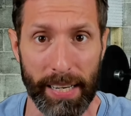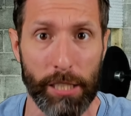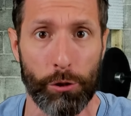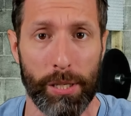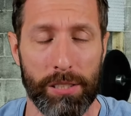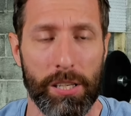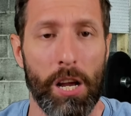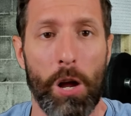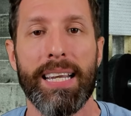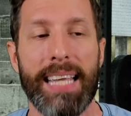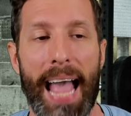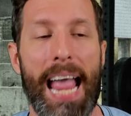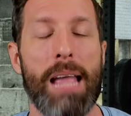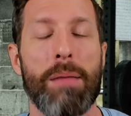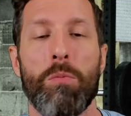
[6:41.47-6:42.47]
of interest, the
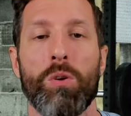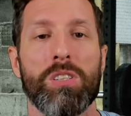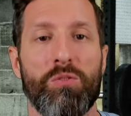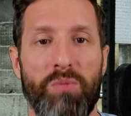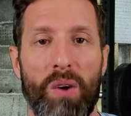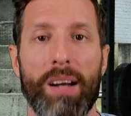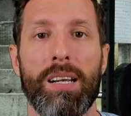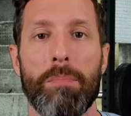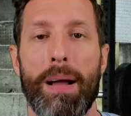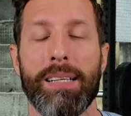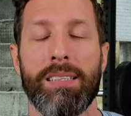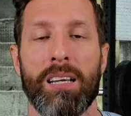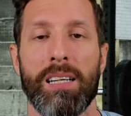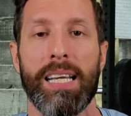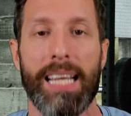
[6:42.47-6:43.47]
game was
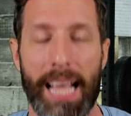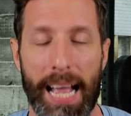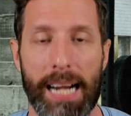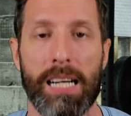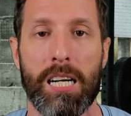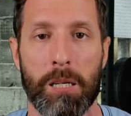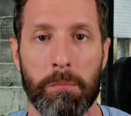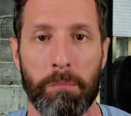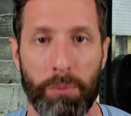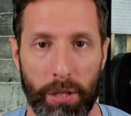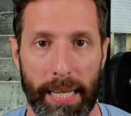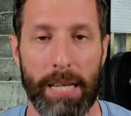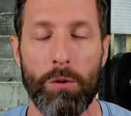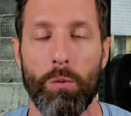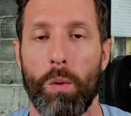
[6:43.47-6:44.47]
fundamentally
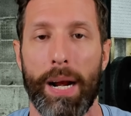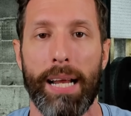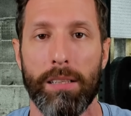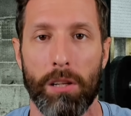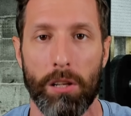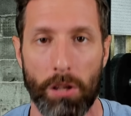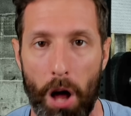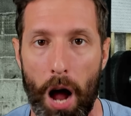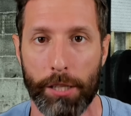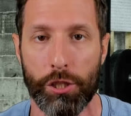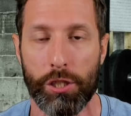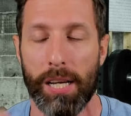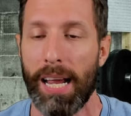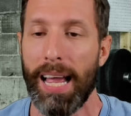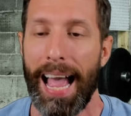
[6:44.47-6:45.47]
incomplete when it
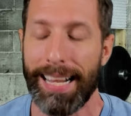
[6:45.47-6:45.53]
launched.